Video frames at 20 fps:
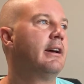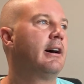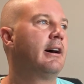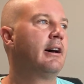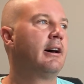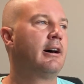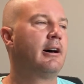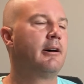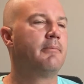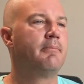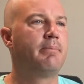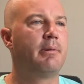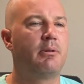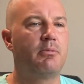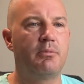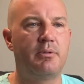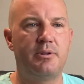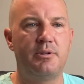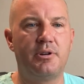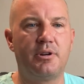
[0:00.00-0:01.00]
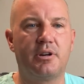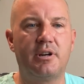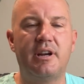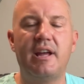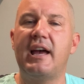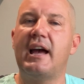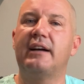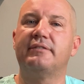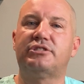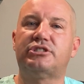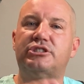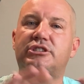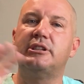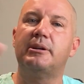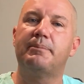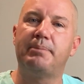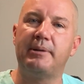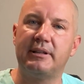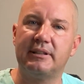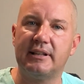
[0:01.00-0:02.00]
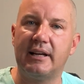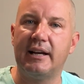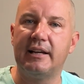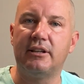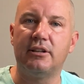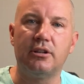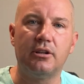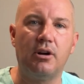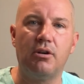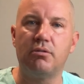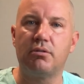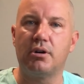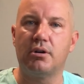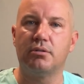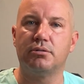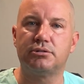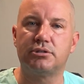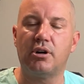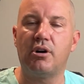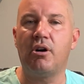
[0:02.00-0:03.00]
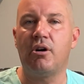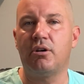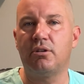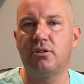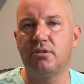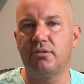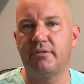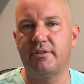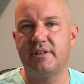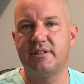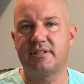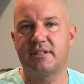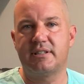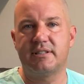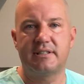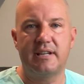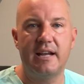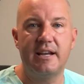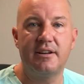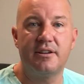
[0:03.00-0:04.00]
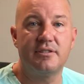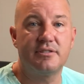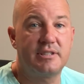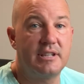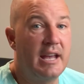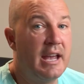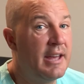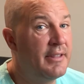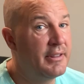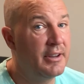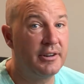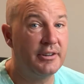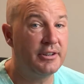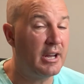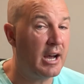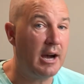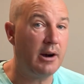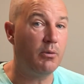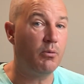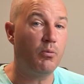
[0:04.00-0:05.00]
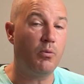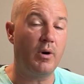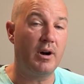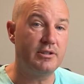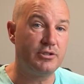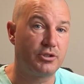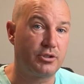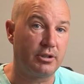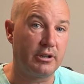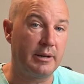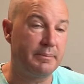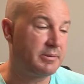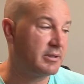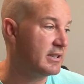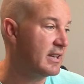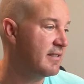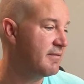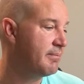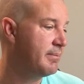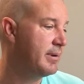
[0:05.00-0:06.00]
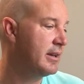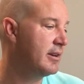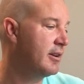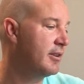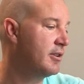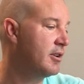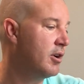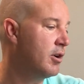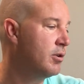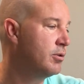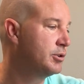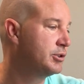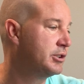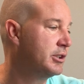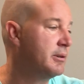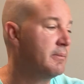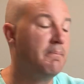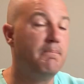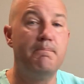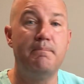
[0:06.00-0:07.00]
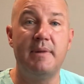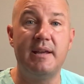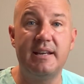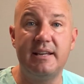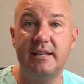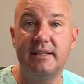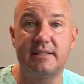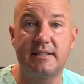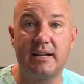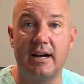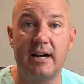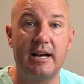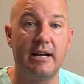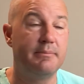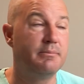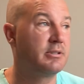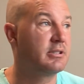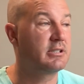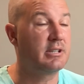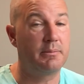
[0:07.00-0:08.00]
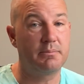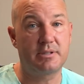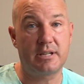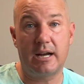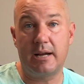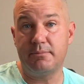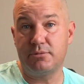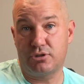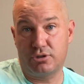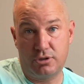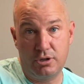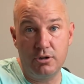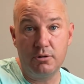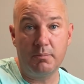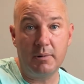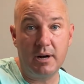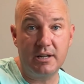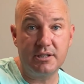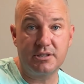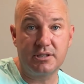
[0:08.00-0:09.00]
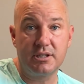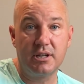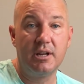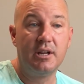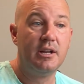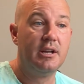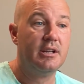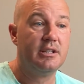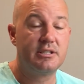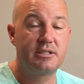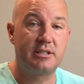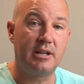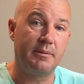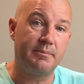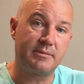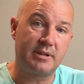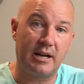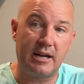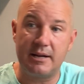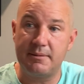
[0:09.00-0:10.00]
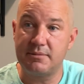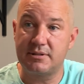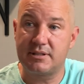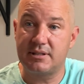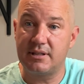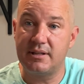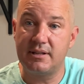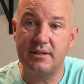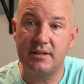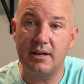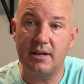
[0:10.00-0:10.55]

But you're going to have shipping line logos all over these containers, and they're not one trips. They've been on the ocean many times, sometimes too much. Sometimes